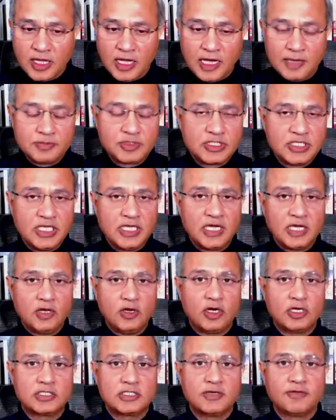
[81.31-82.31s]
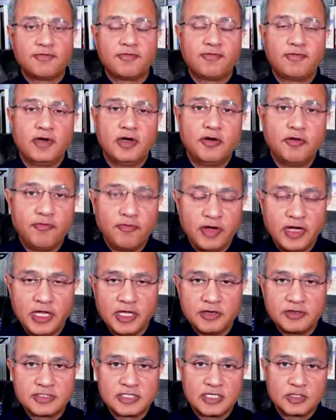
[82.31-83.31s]
I'm seeing a lots of
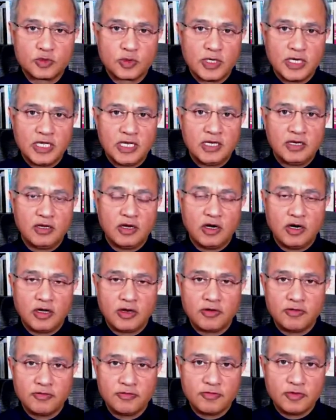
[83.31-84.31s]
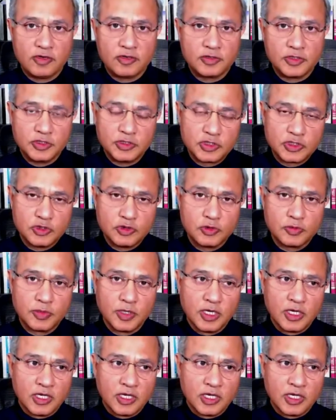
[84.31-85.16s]
videos as well on YouTube,